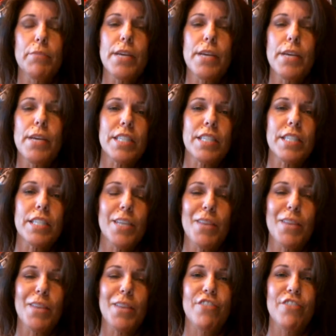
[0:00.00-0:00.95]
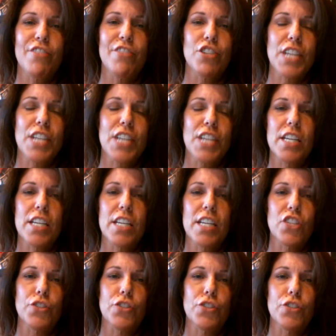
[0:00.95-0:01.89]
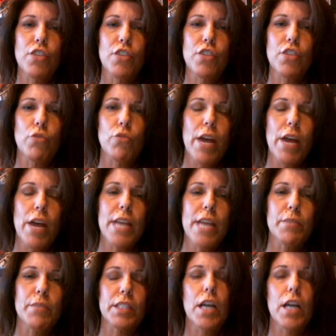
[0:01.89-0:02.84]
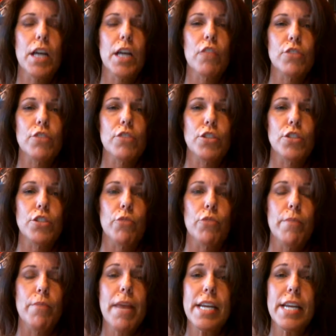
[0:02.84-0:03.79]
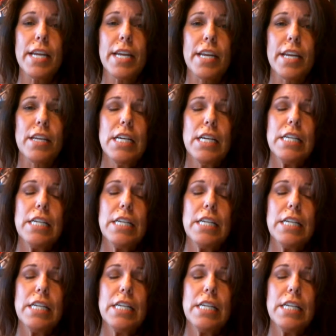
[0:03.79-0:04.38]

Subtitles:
pigment's coming out of your skin and it's looking great, but the color's still remaining,